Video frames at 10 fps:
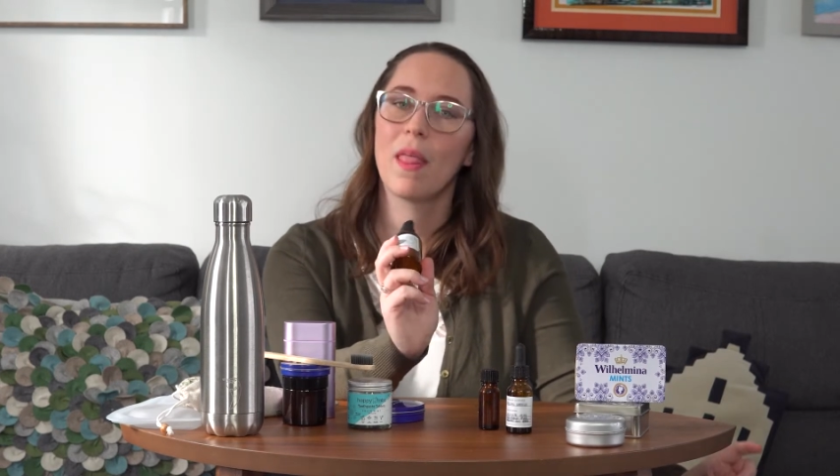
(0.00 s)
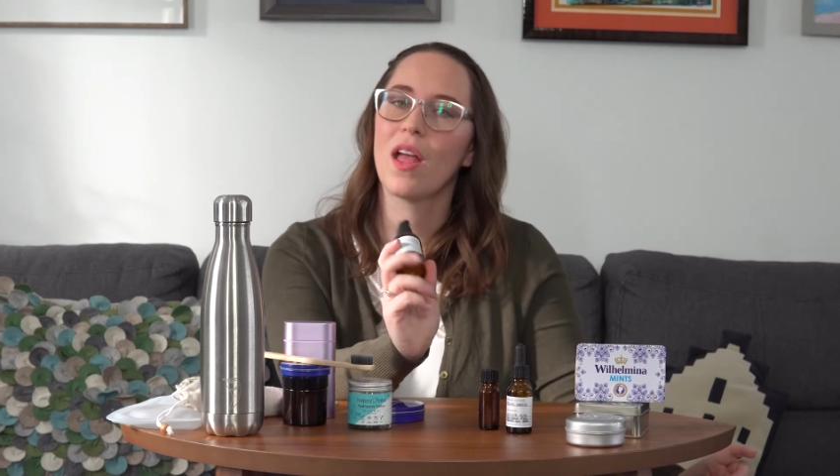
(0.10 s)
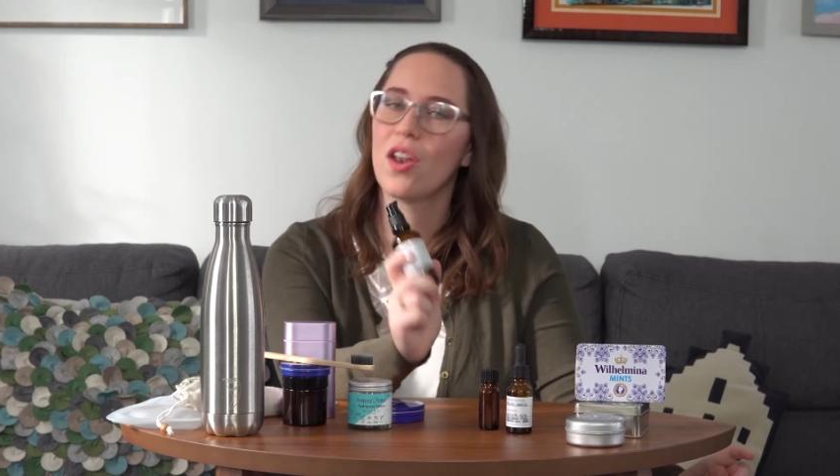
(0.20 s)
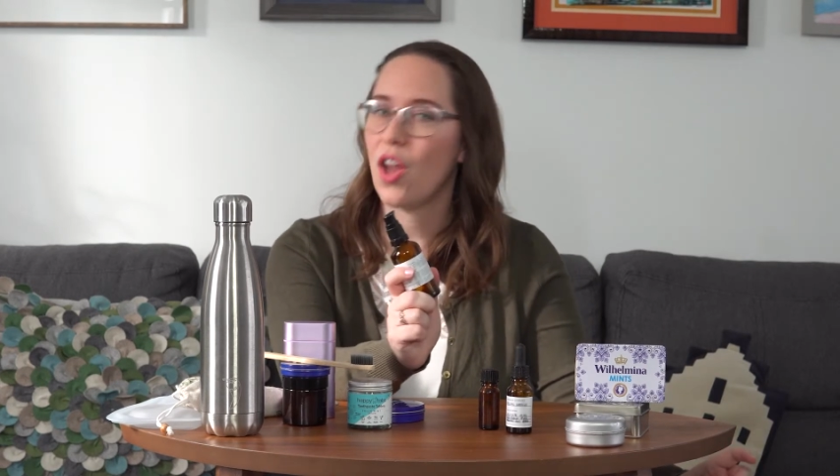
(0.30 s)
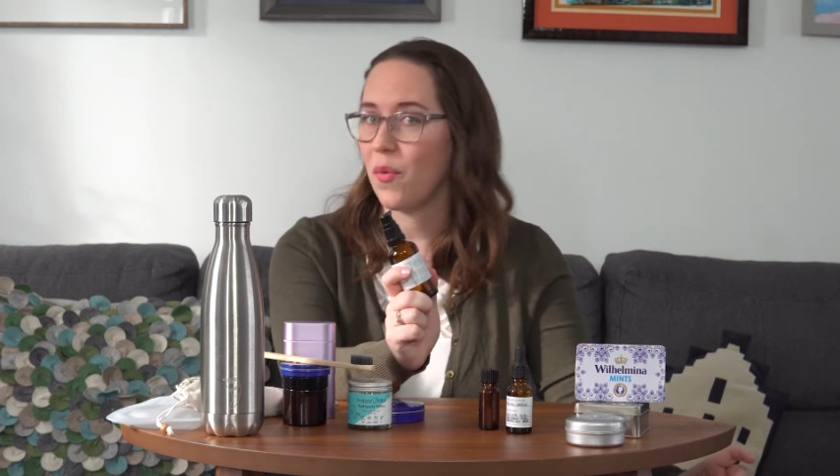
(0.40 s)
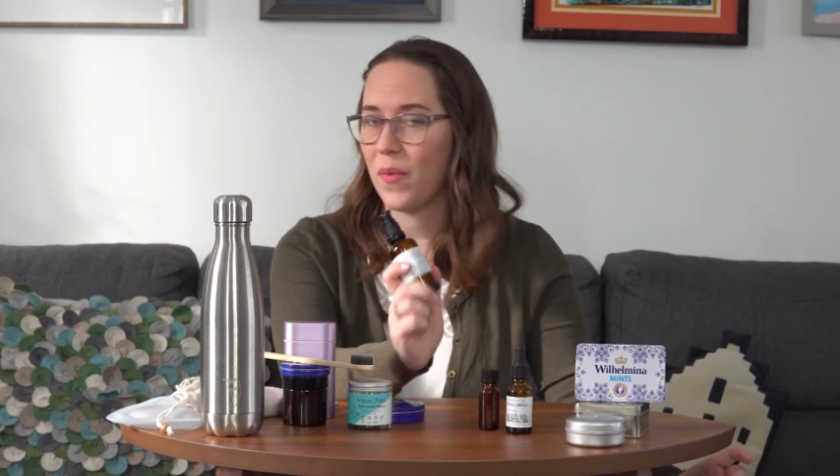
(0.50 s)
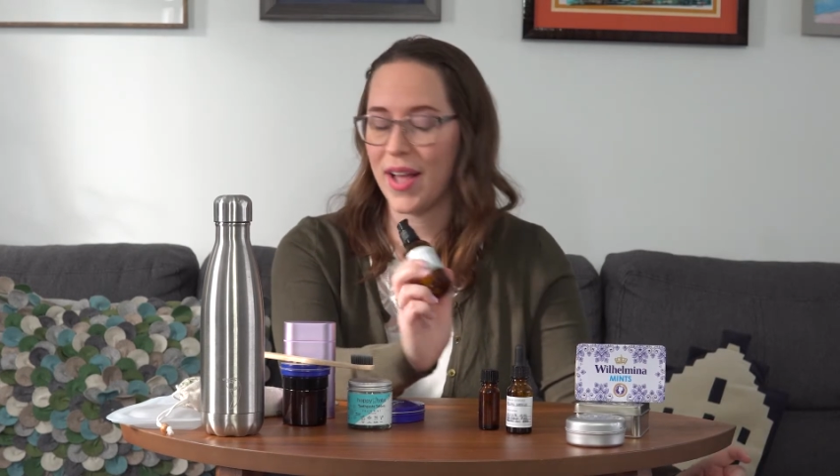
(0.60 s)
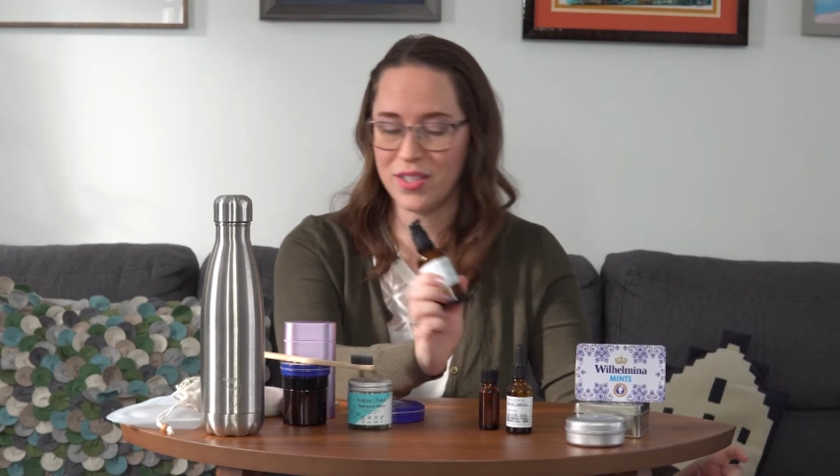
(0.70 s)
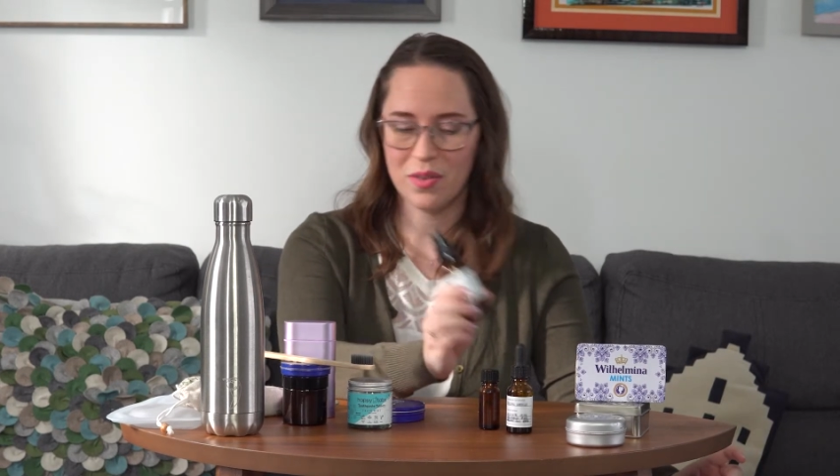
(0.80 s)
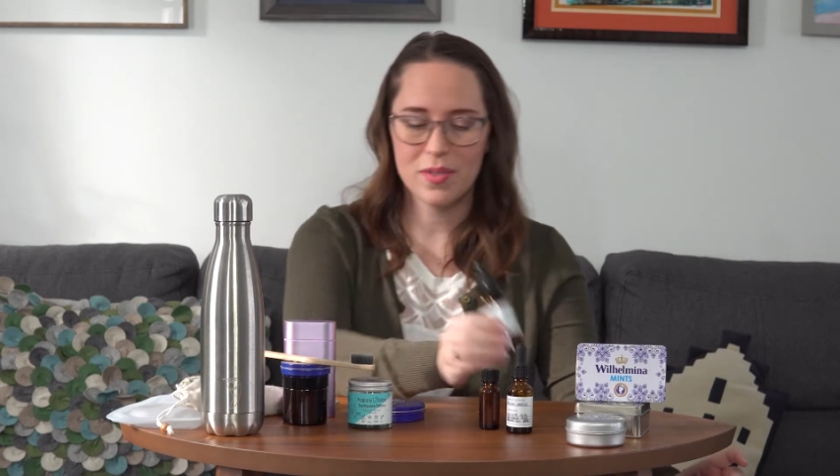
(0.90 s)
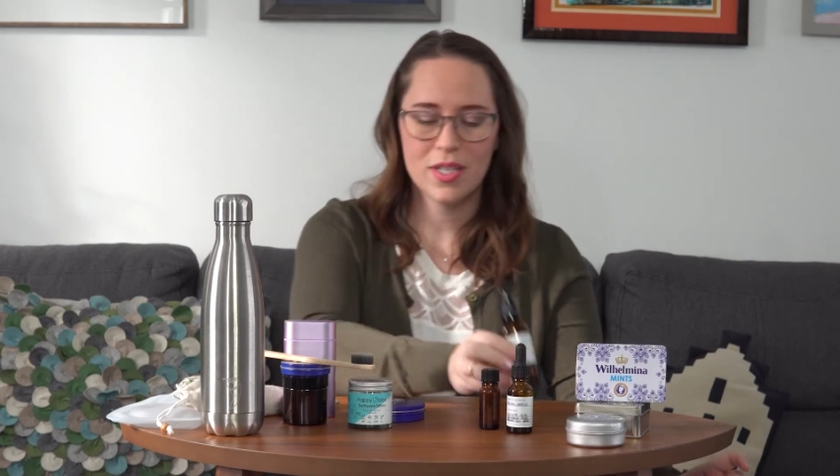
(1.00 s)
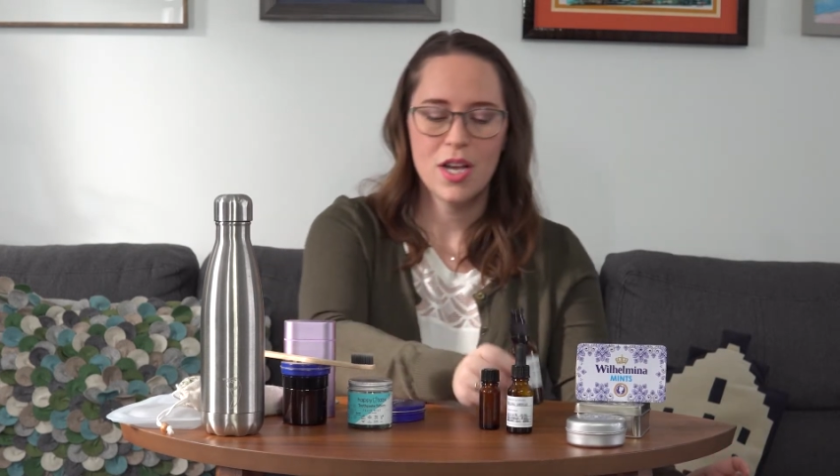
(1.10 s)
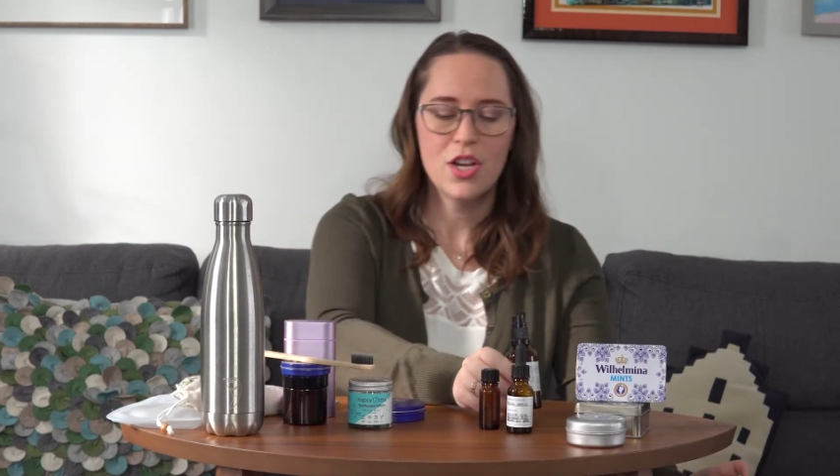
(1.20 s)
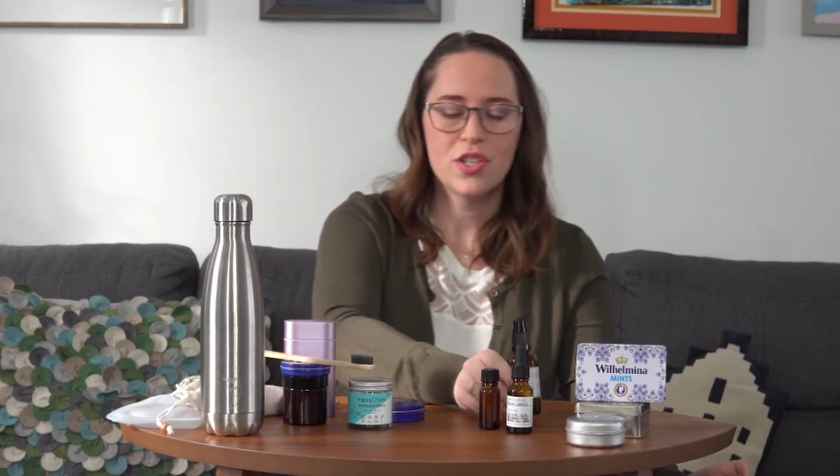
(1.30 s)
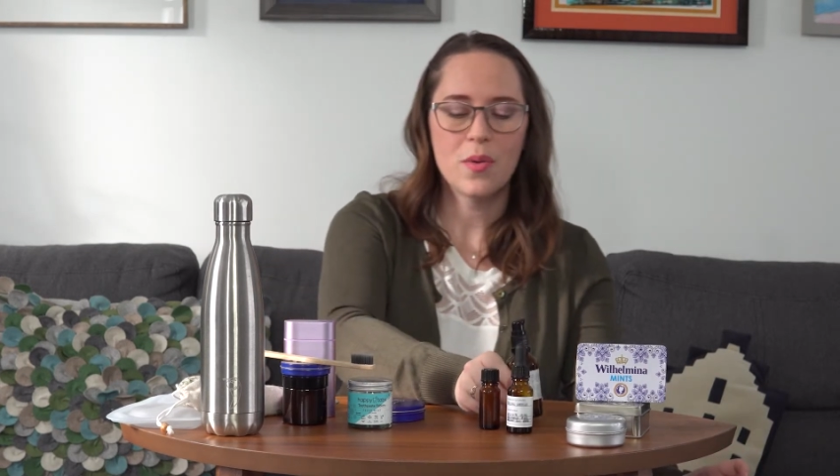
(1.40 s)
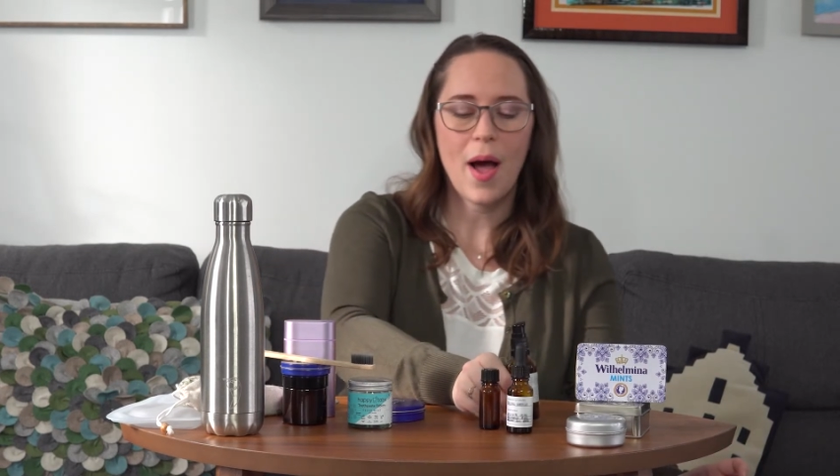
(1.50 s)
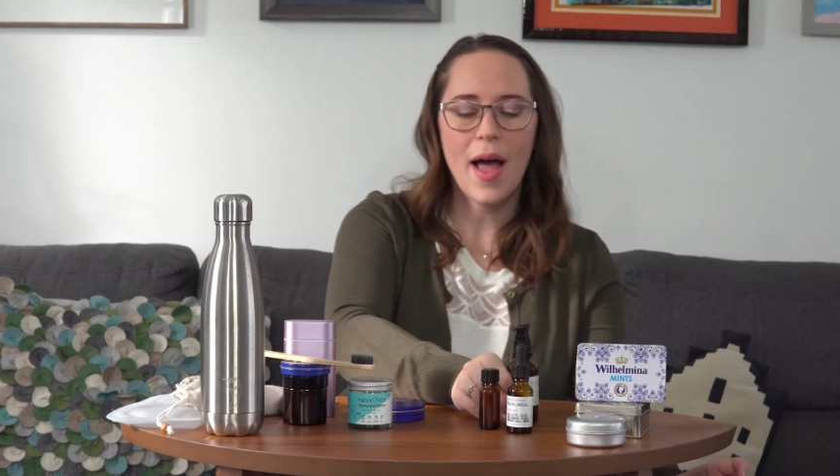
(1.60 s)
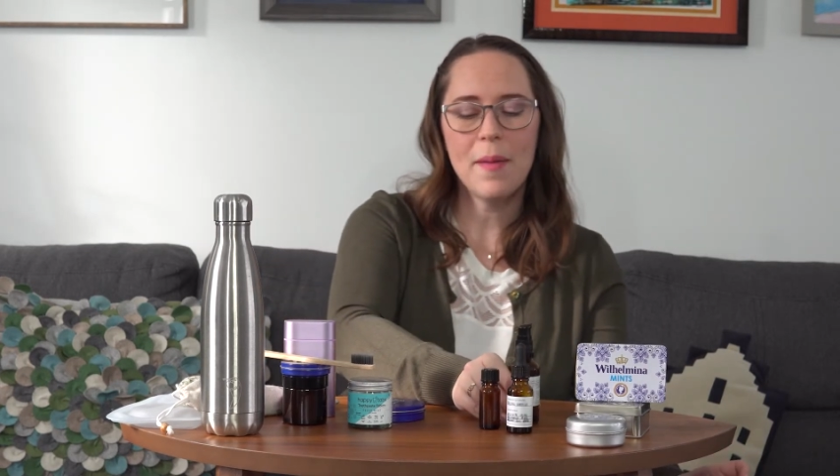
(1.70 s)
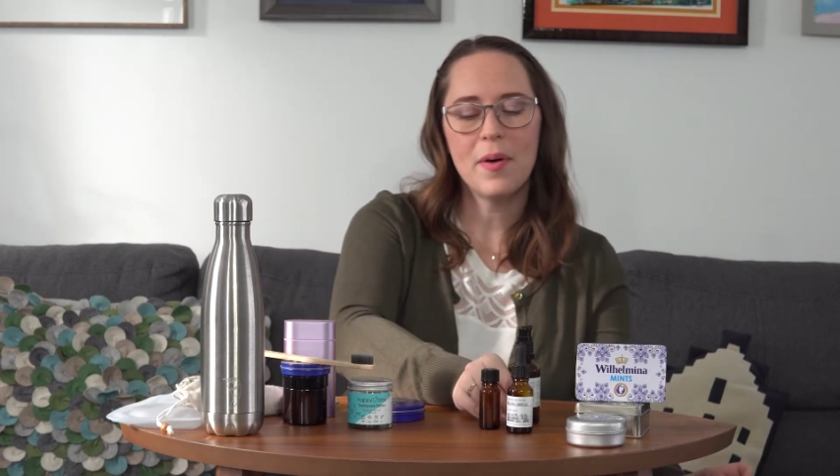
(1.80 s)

No, I don't. So I